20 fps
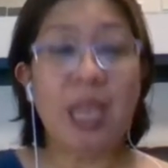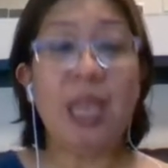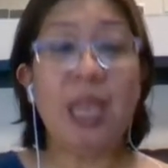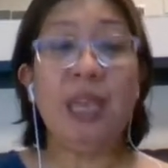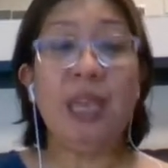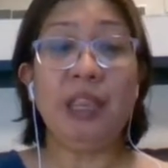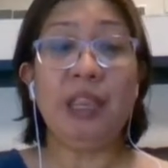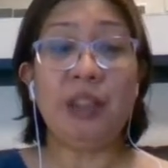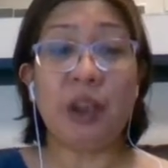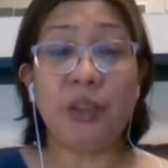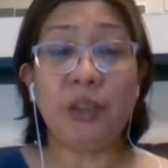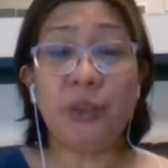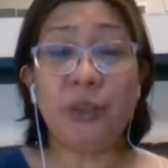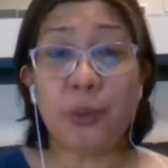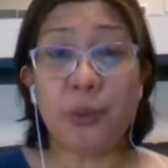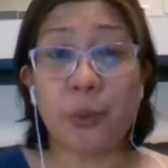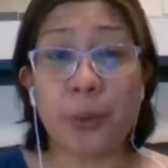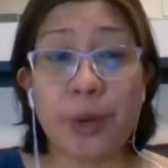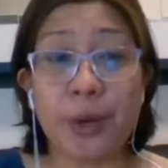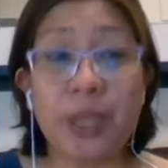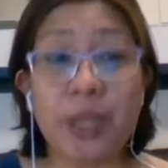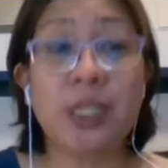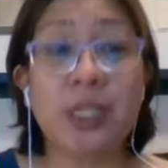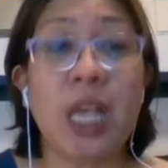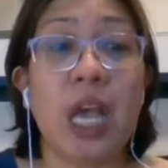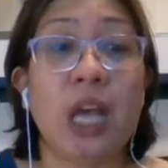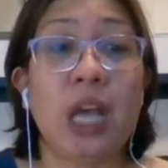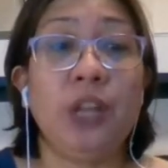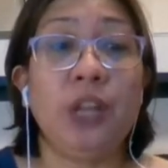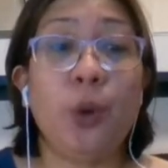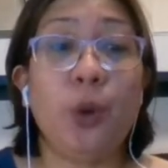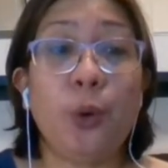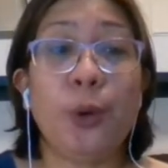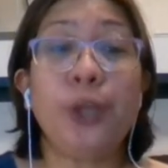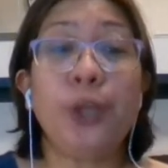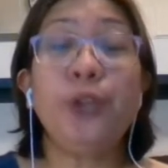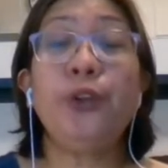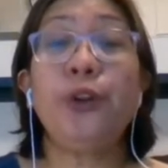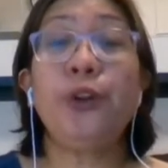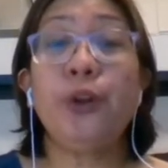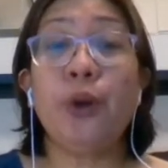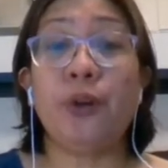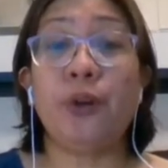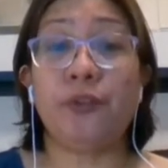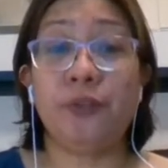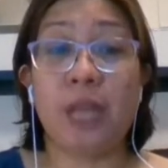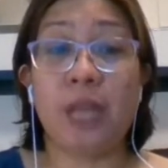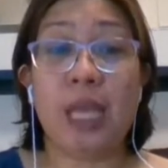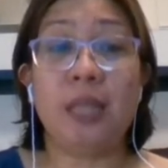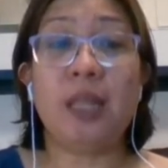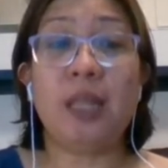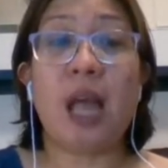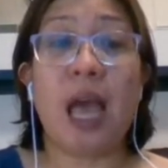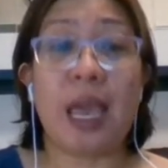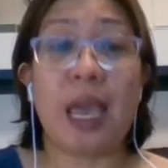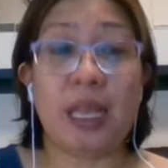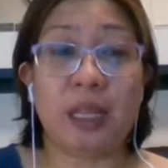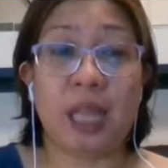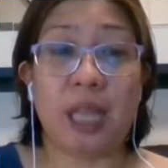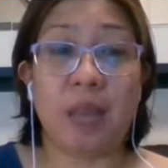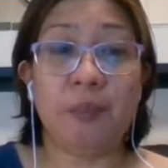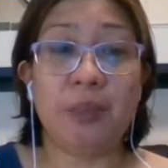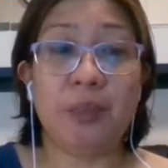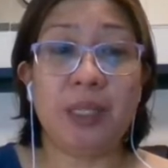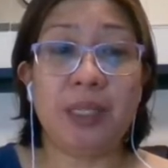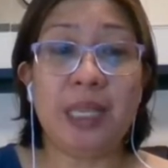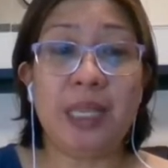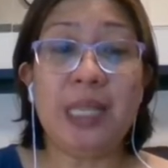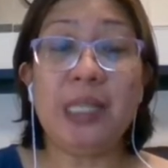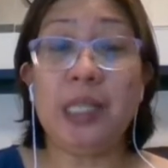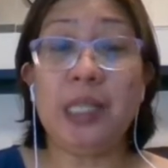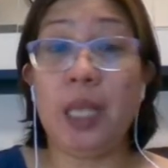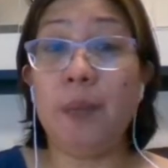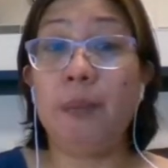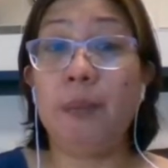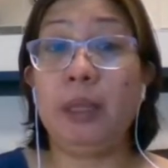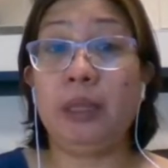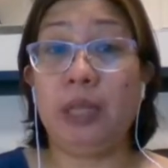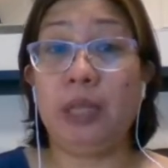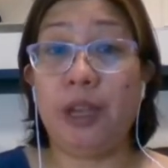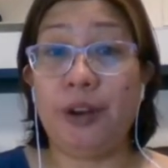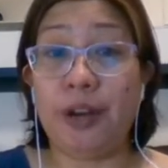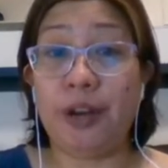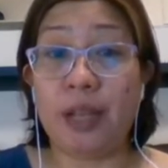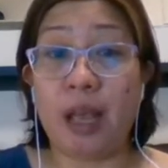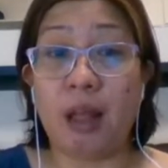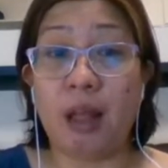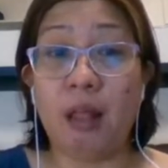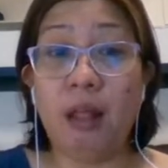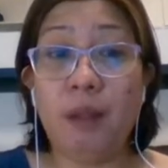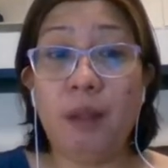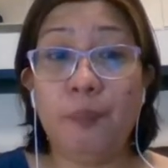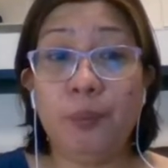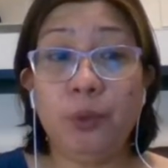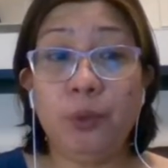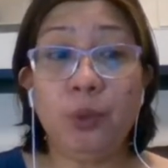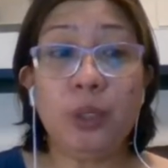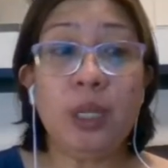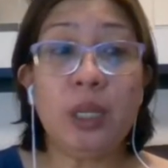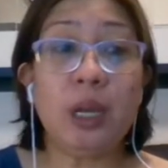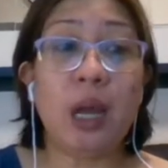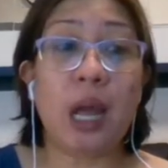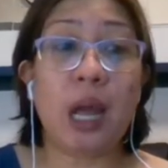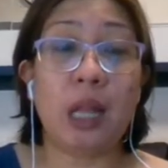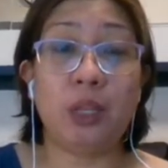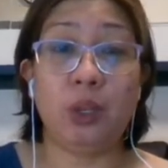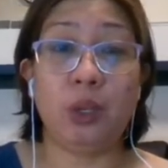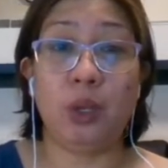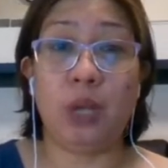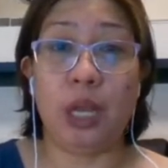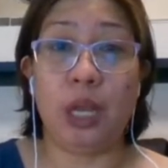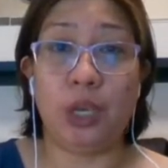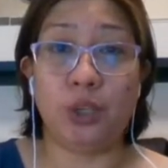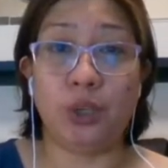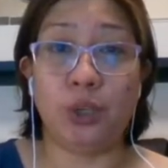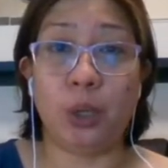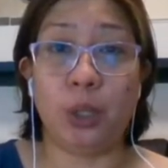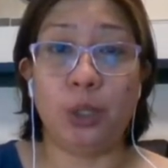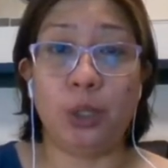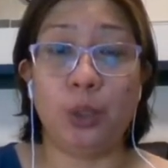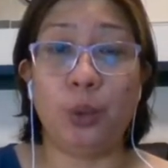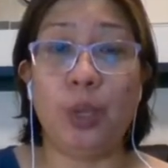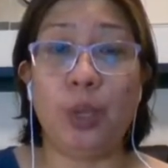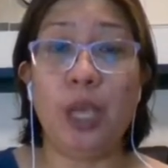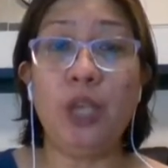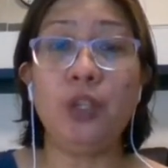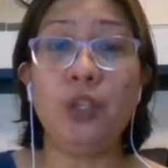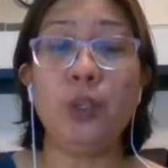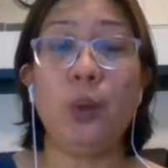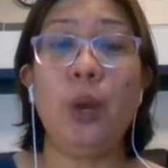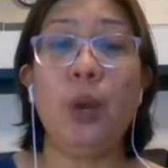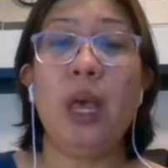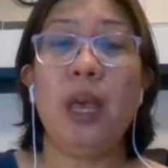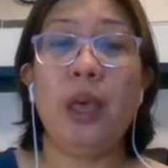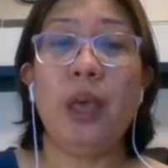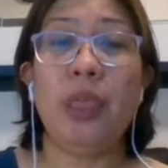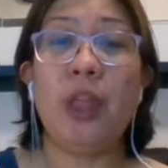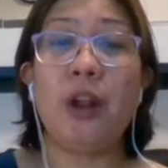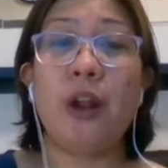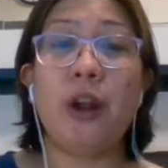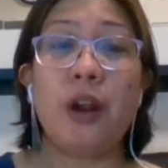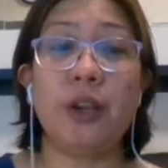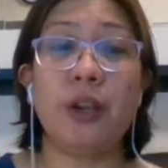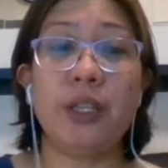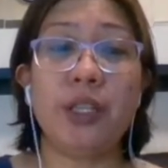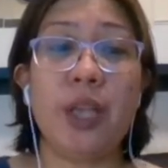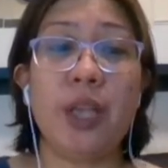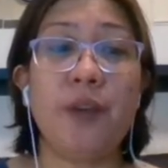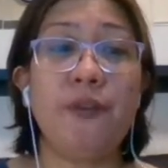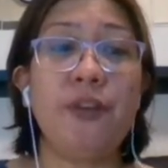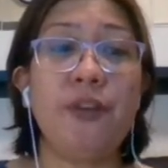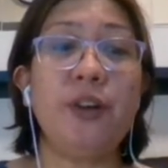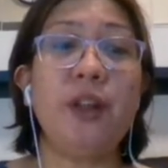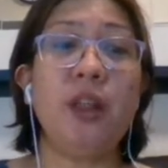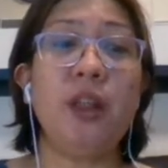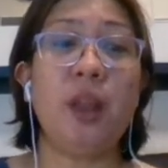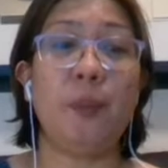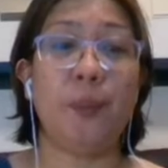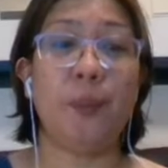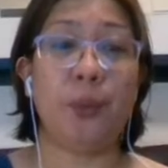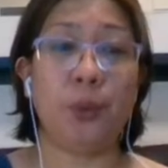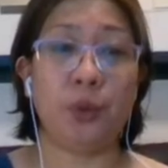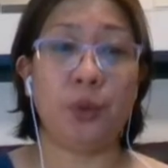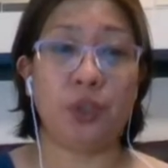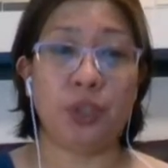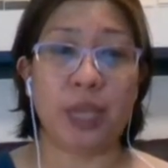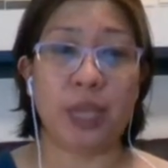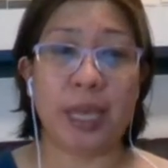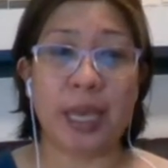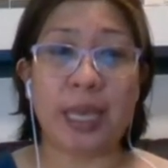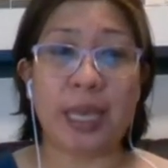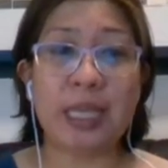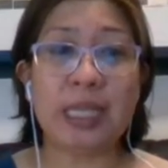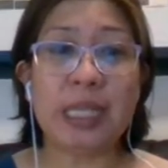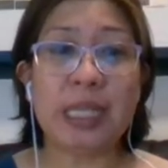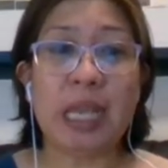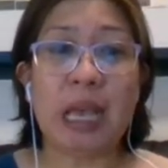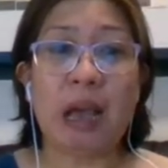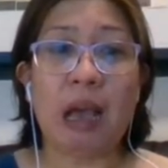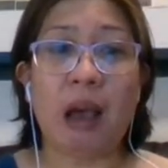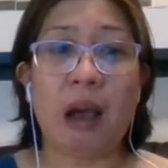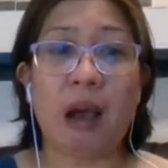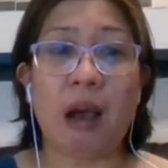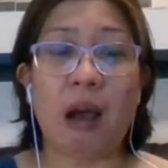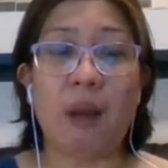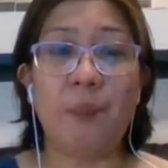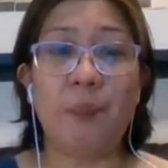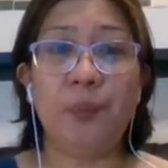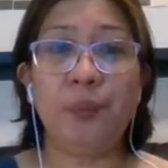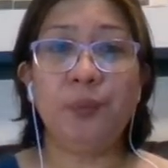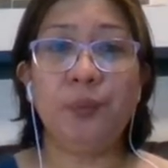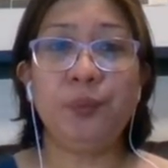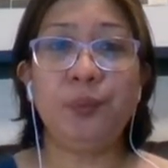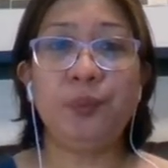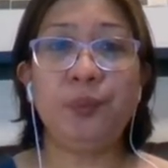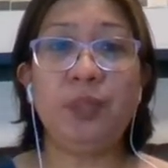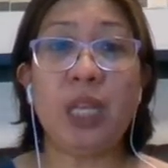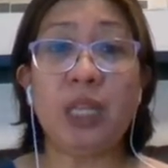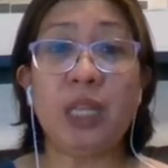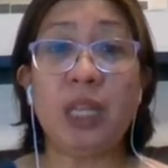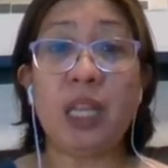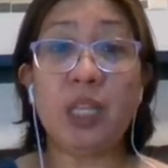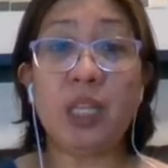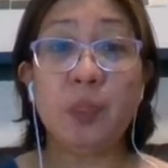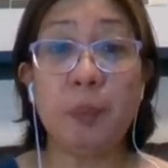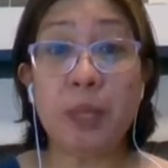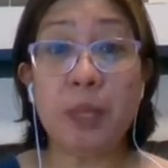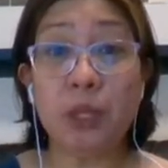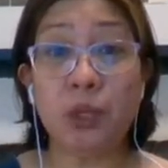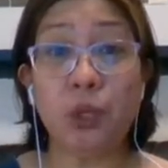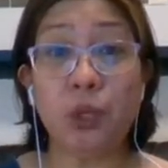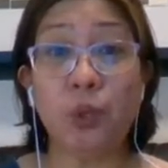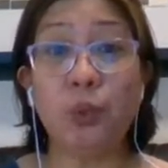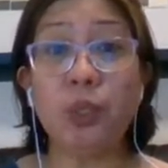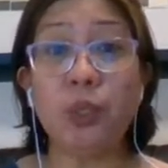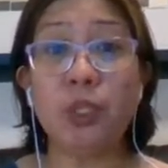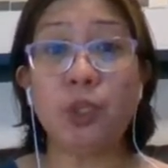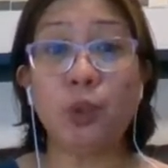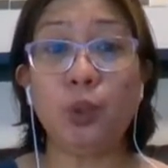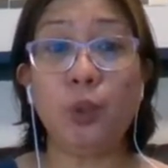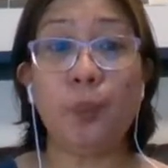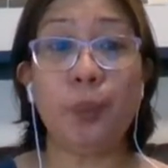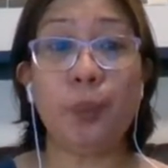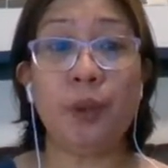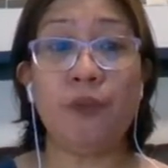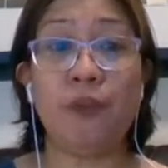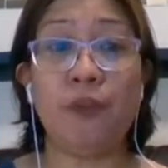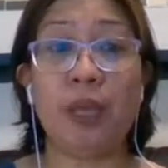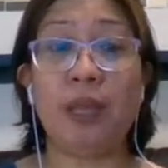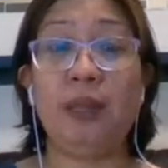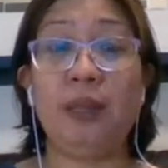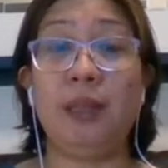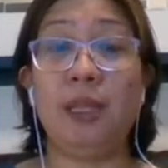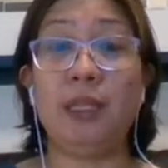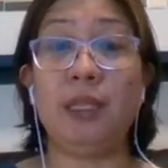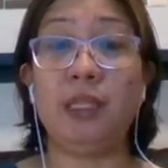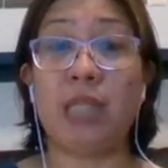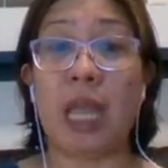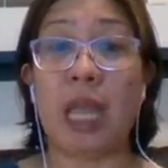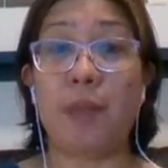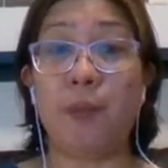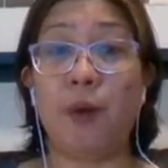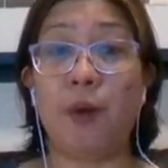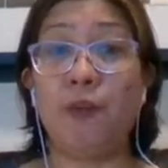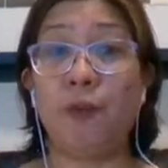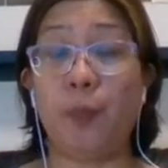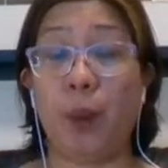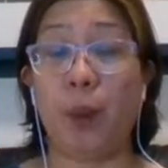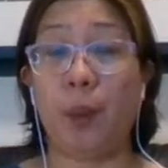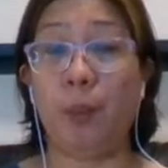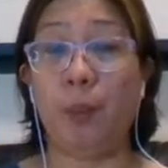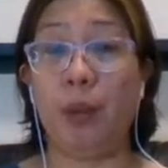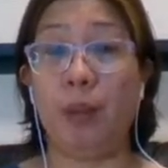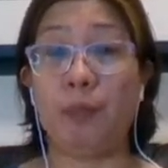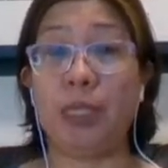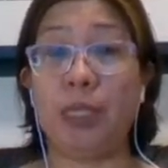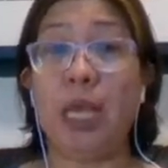in other words, the order of data items is immaterial to the calculation. Okay, so there are several approaches that has been used to prevent this type of problems.